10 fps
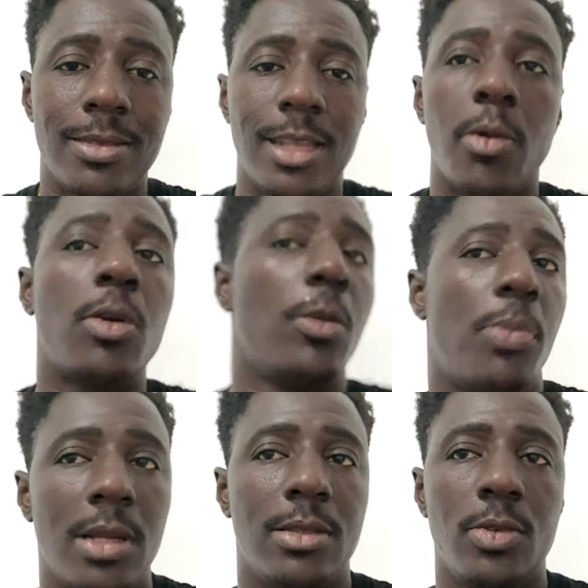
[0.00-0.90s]
to
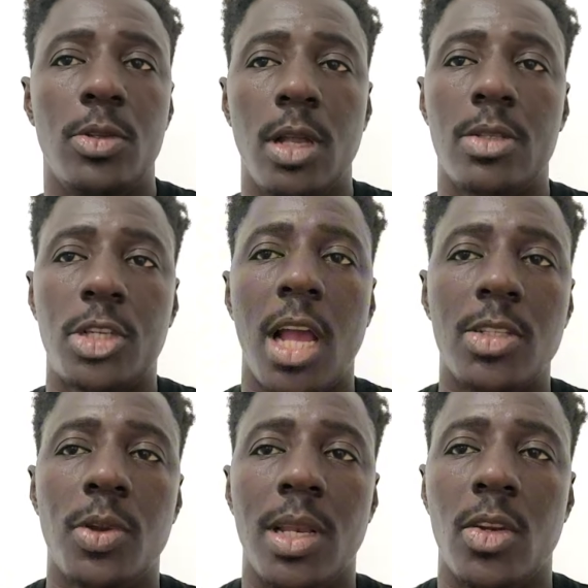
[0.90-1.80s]

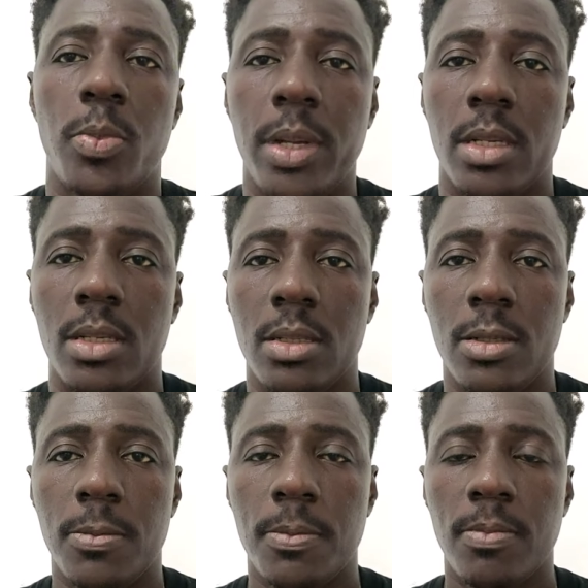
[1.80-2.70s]
charge you a little bit.
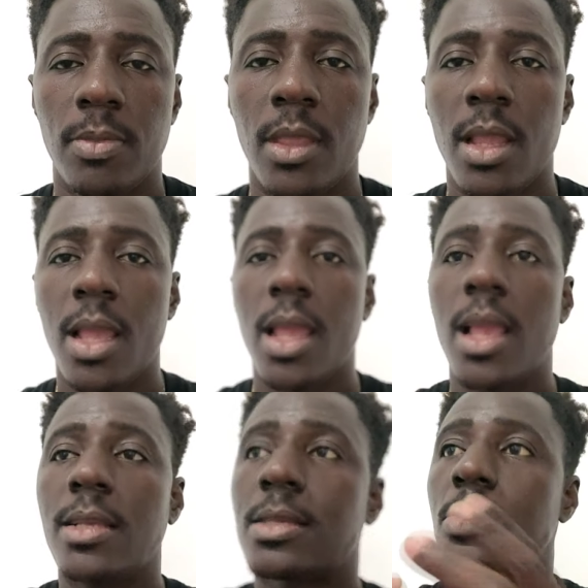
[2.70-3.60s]

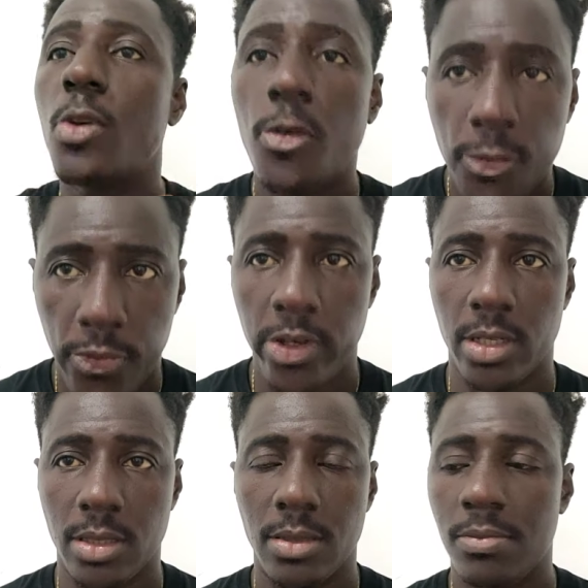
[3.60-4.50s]
It's not
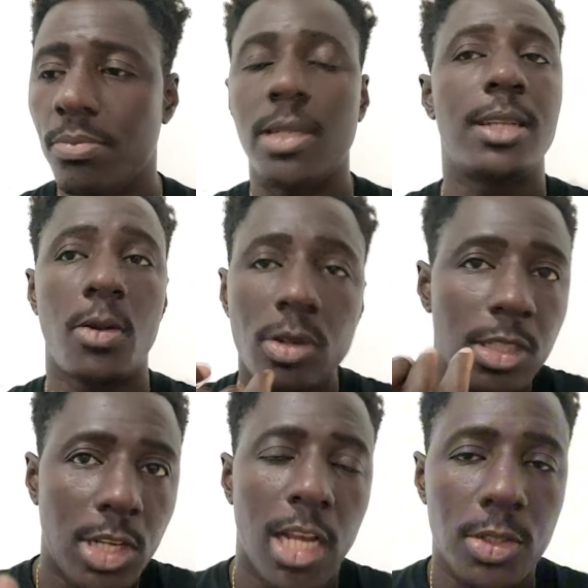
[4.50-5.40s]
free, but they are
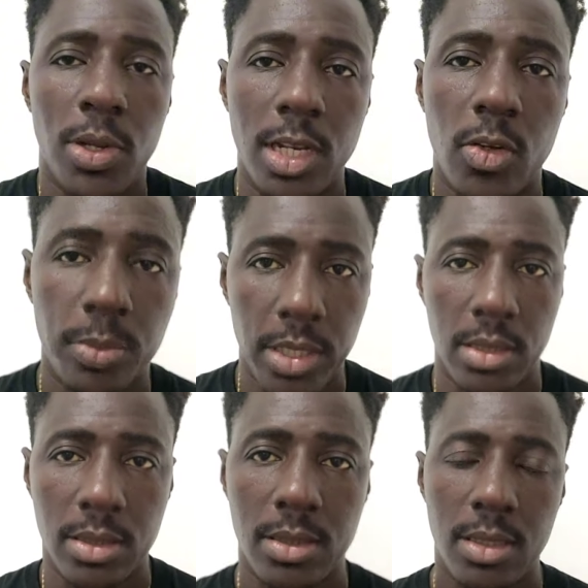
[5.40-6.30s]
going to charge you a little
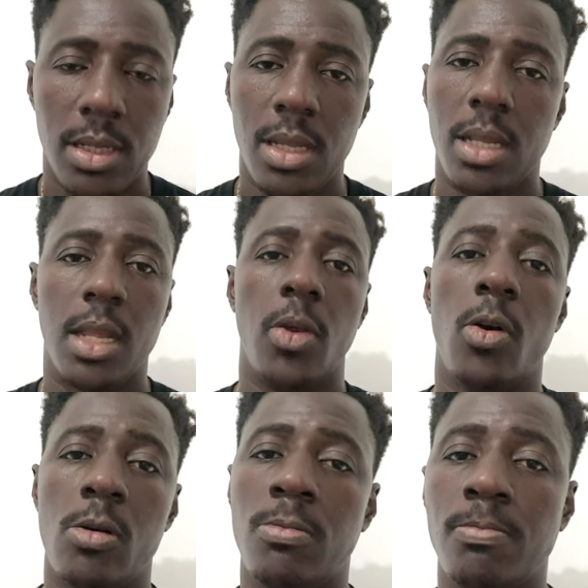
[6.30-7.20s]
bit. You
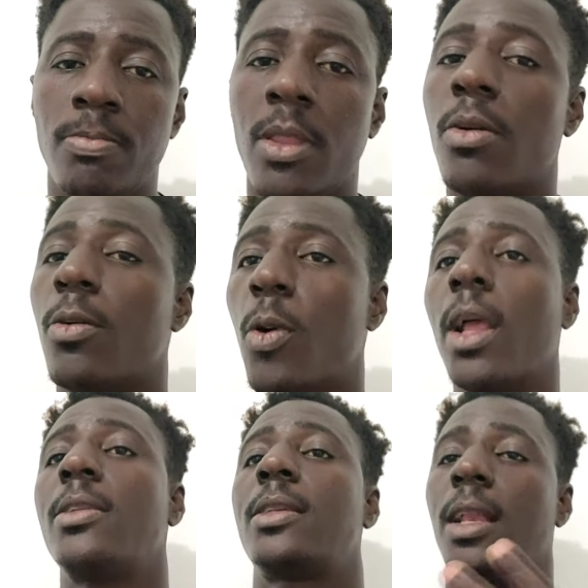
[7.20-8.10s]
know,
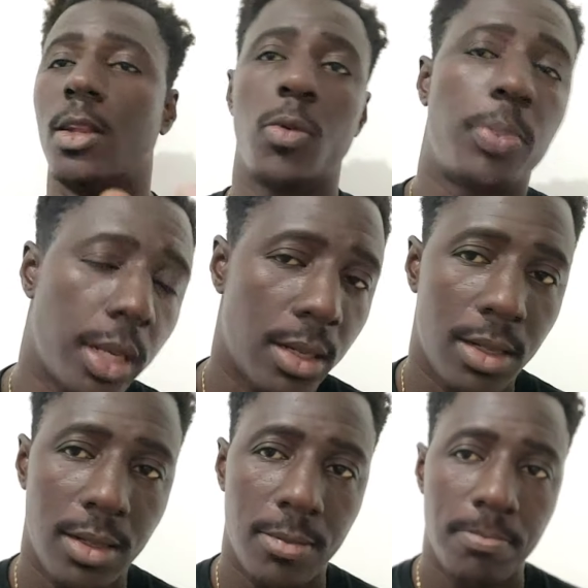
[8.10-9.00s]
when I say a little
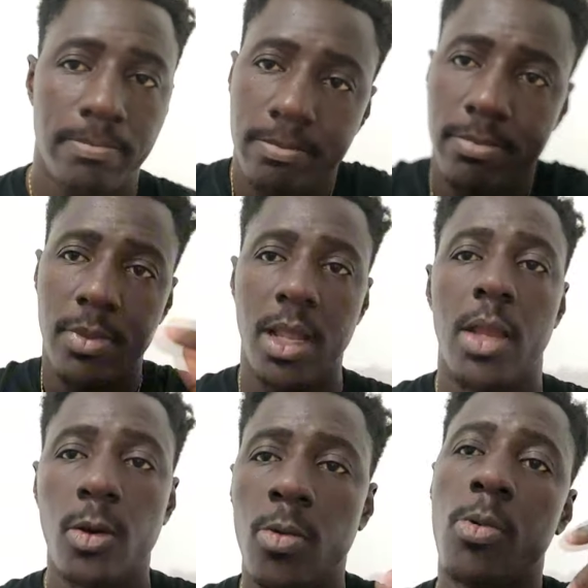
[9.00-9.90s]
bit,
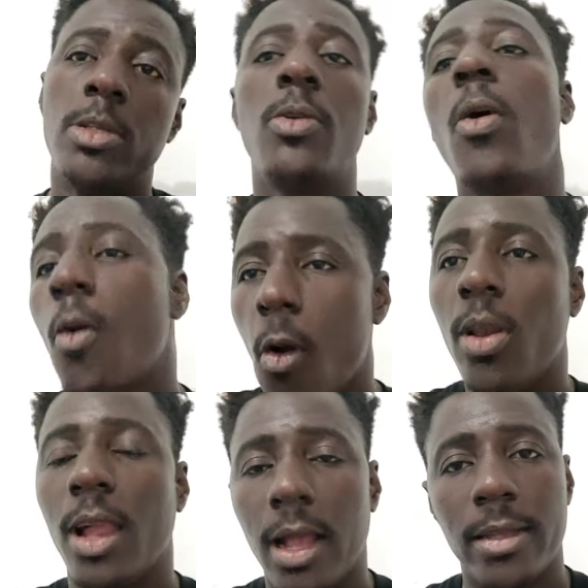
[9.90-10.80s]
you know, when you go
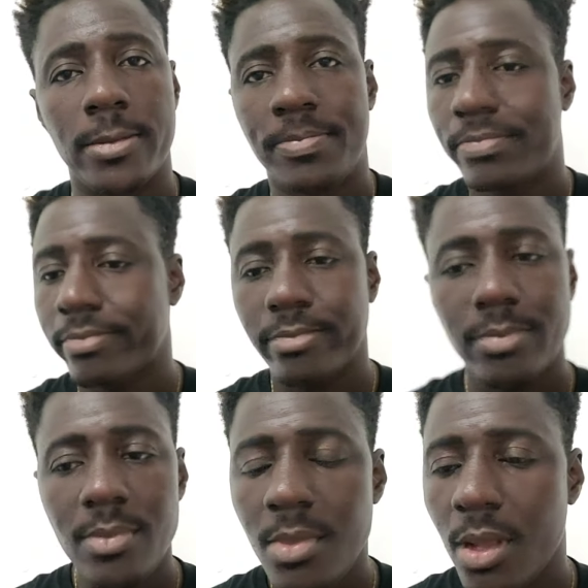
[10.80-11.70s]
online,
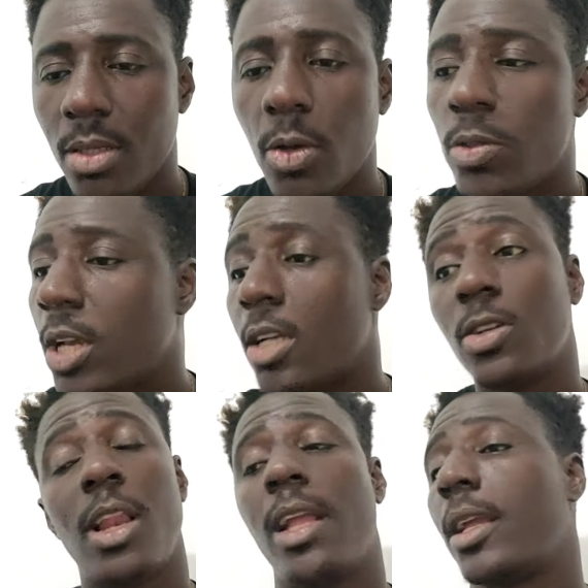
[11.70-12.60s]
they will
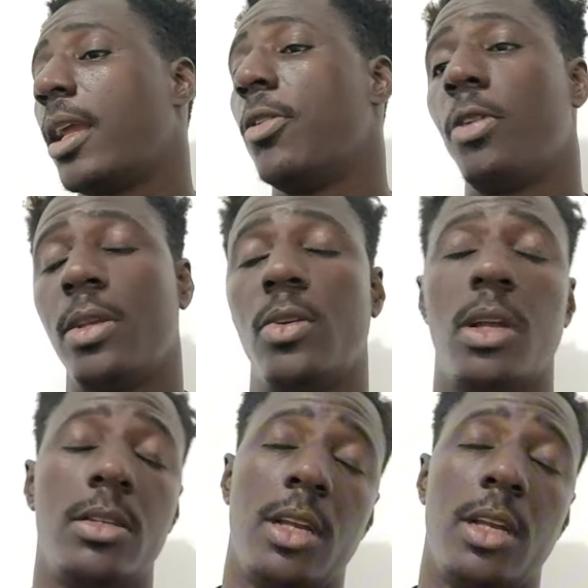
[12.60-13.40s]
charge you like $100,000,